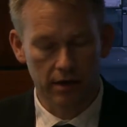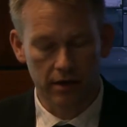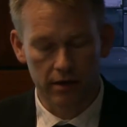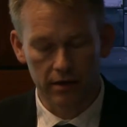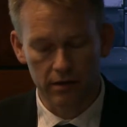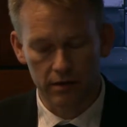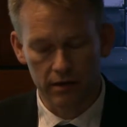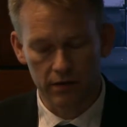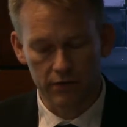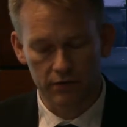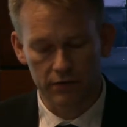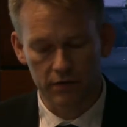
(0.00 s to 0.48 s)

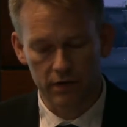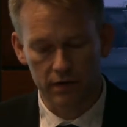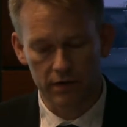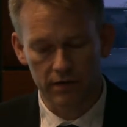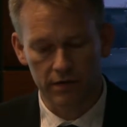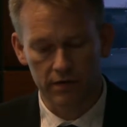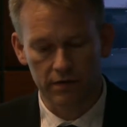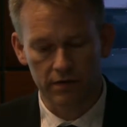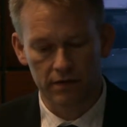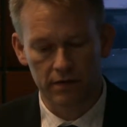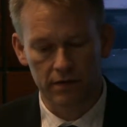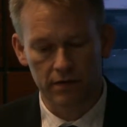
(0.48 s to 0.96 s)
if
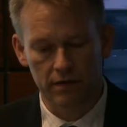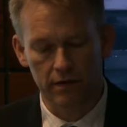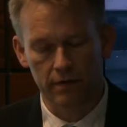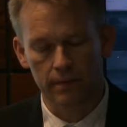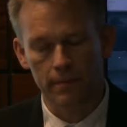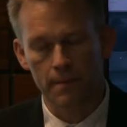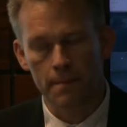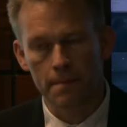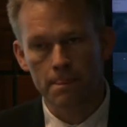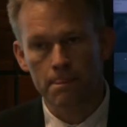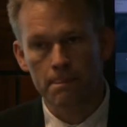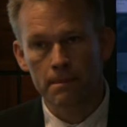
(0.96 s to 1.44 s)
there's
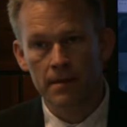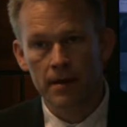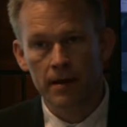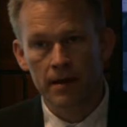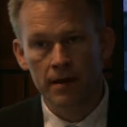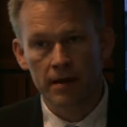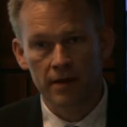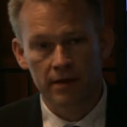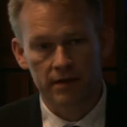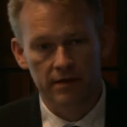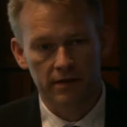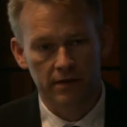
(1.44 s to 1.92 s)

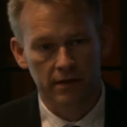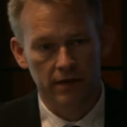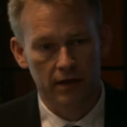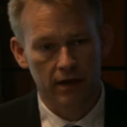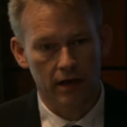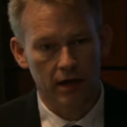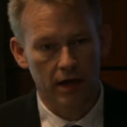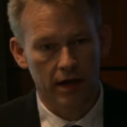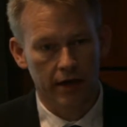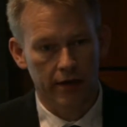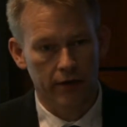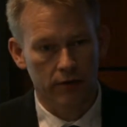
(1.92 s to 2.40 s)

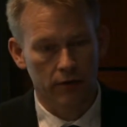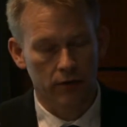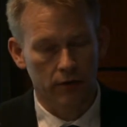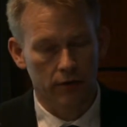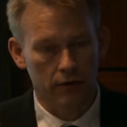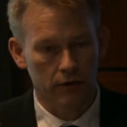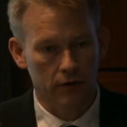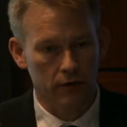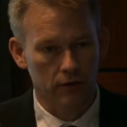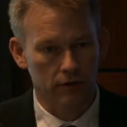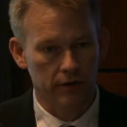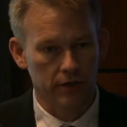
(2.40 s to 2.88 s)
CLI or
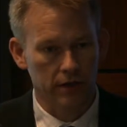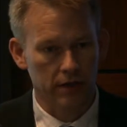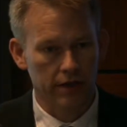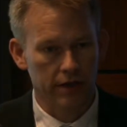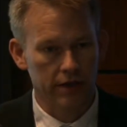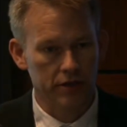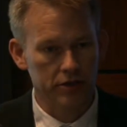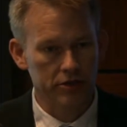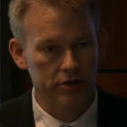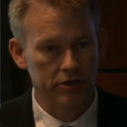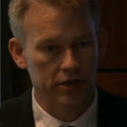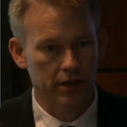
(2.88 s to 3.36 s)

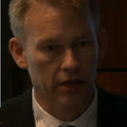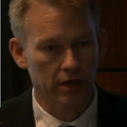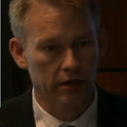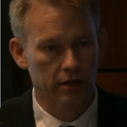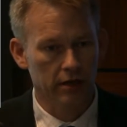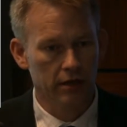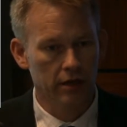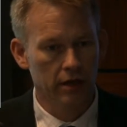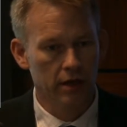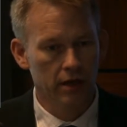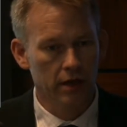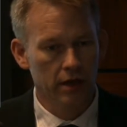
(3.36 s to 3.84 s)
claudication,
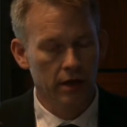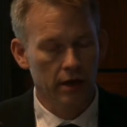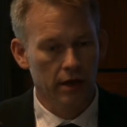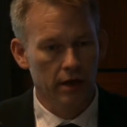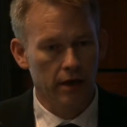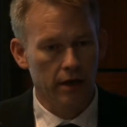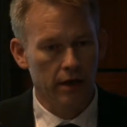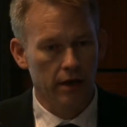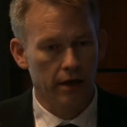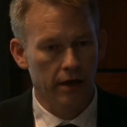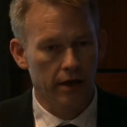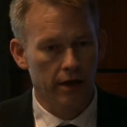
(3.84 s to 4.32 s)

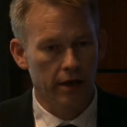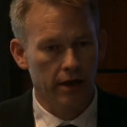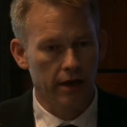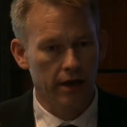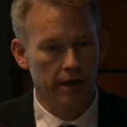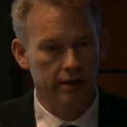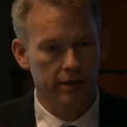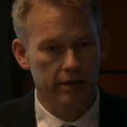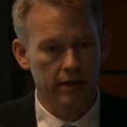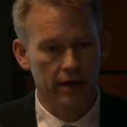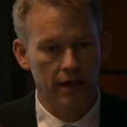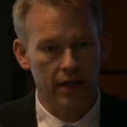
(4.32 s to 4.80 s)

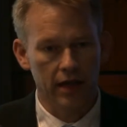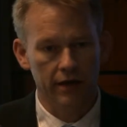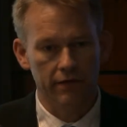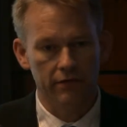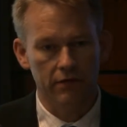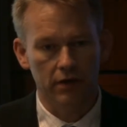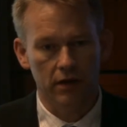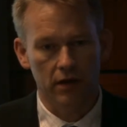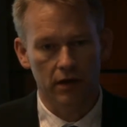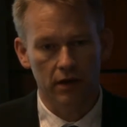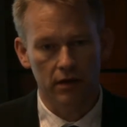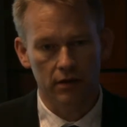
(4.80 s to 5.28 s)
and the
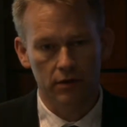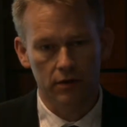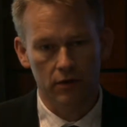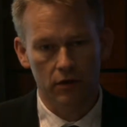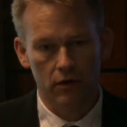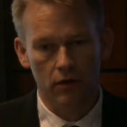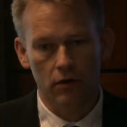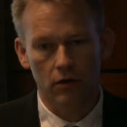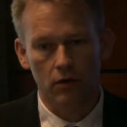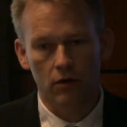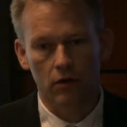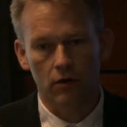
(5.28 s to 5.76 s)
level
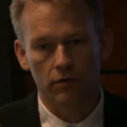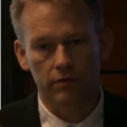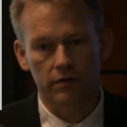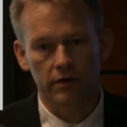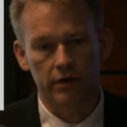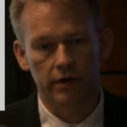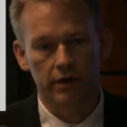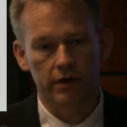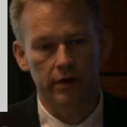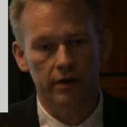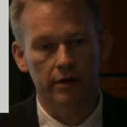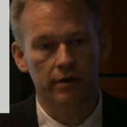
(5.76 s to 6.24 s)
of
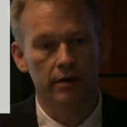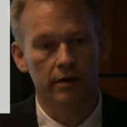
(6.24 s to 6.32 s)
the